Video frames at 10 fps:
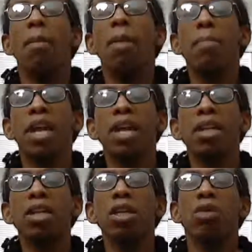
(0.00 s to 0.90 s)
but
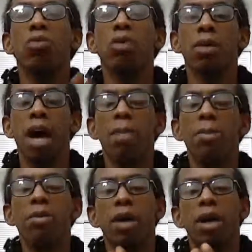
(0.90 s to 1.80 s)
mainly what's going to
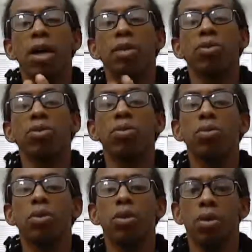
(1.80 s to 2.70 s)
happen, you're going to have
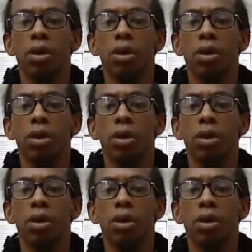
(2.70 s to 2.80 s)
to